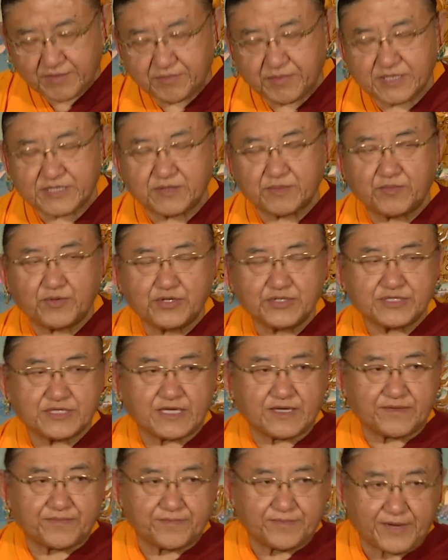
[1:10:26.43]
but the most
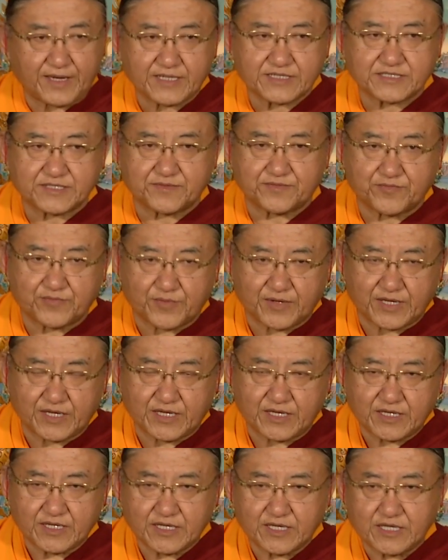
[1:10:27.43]
effective
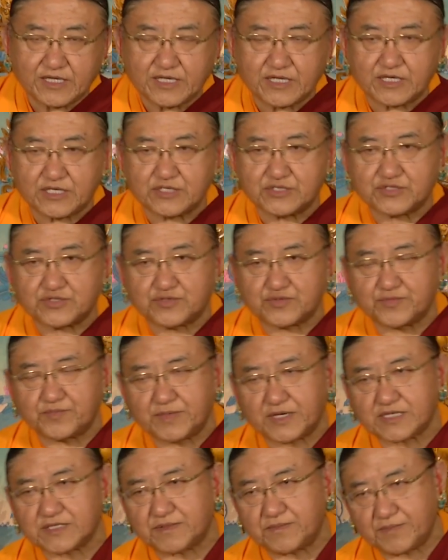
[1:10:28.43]
way is to
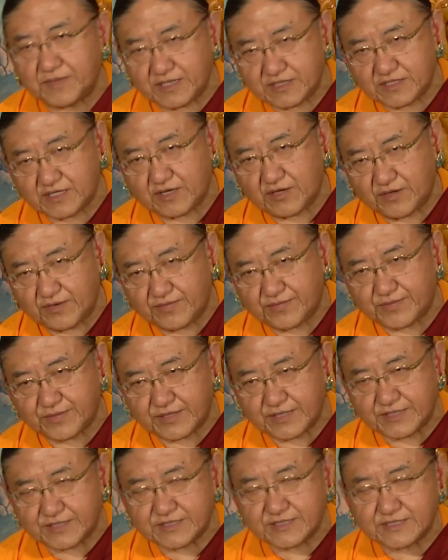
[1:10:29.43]
make the mandal
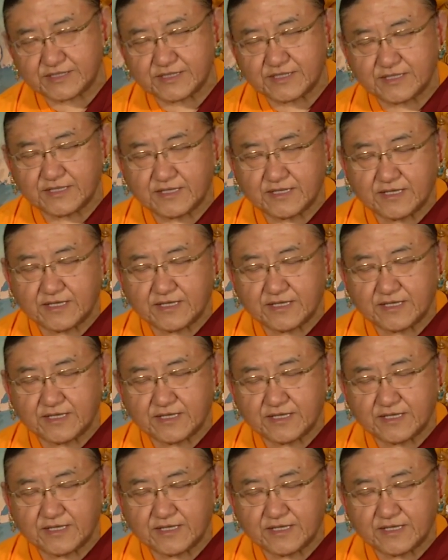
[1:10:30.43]
offerings.